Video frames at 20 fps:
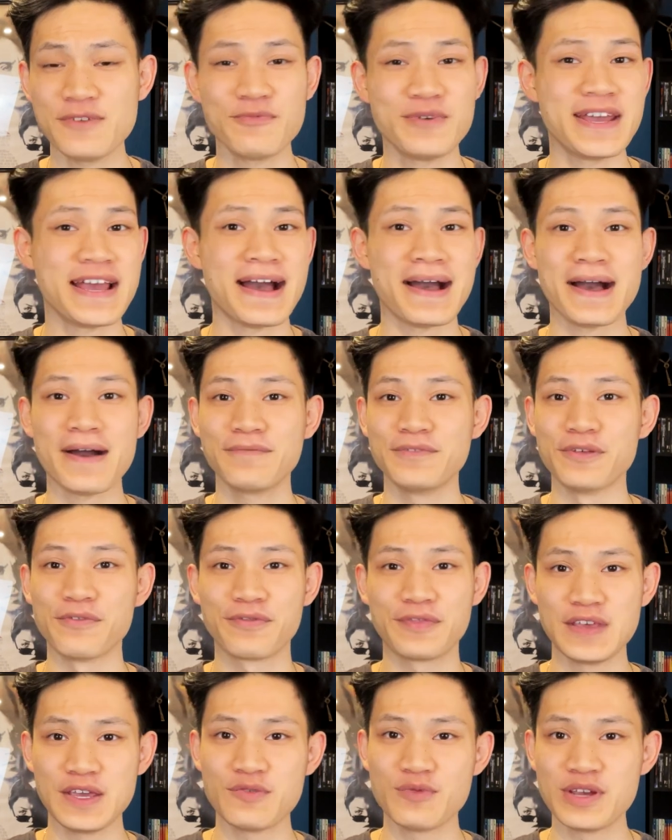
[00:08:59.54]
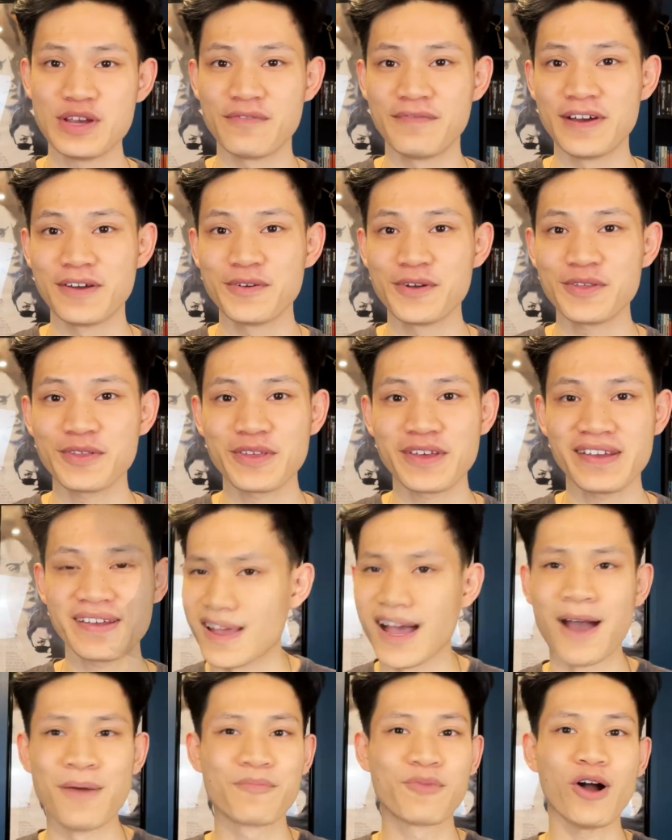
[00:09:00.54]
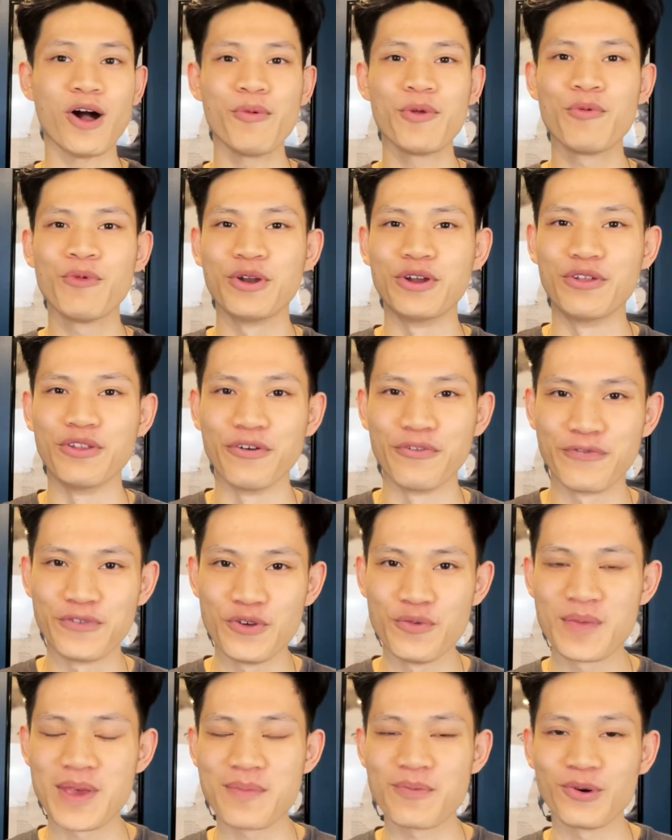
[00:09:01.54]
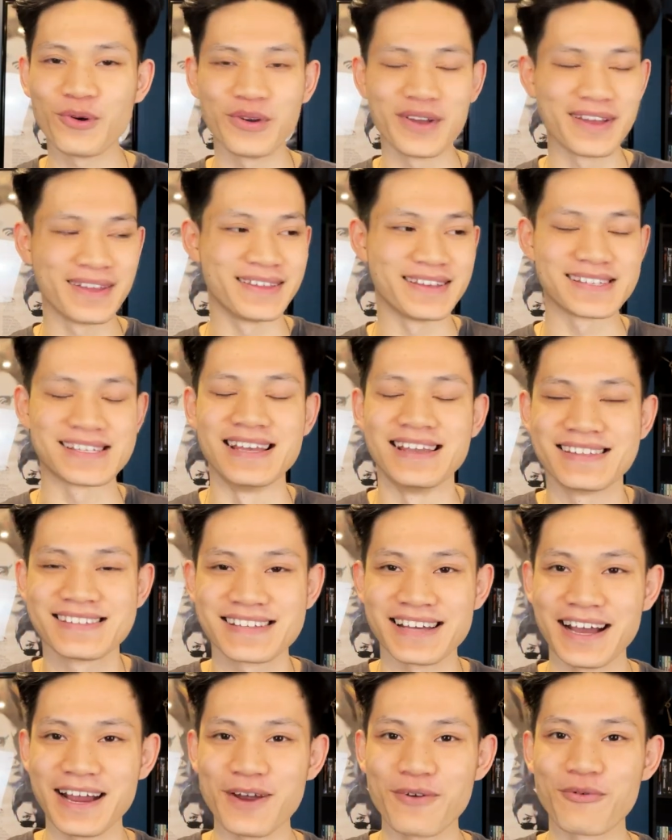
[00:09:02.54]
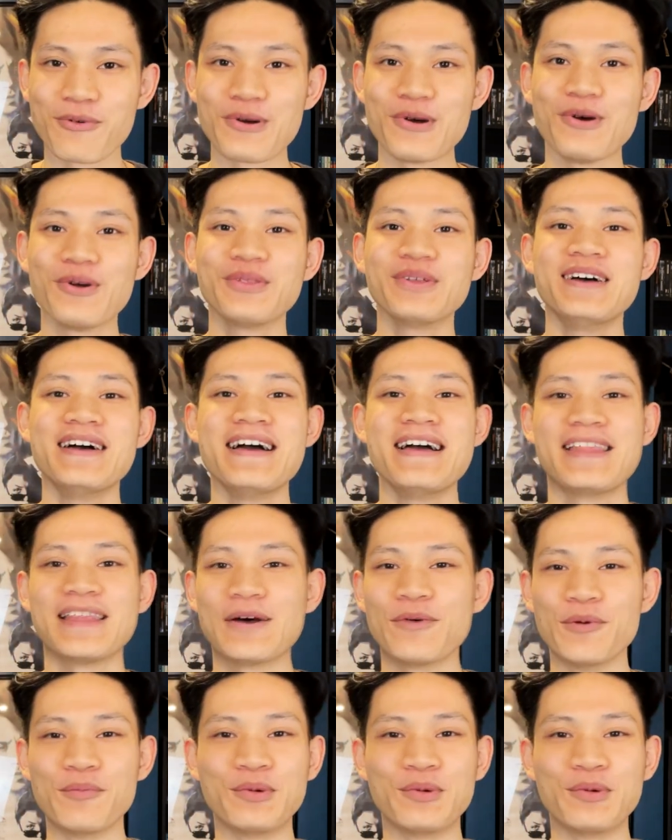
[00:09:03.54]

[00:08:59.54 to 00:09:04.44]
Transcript: we have The Theory of Everything. I'm probably one of the few people in this entire world that would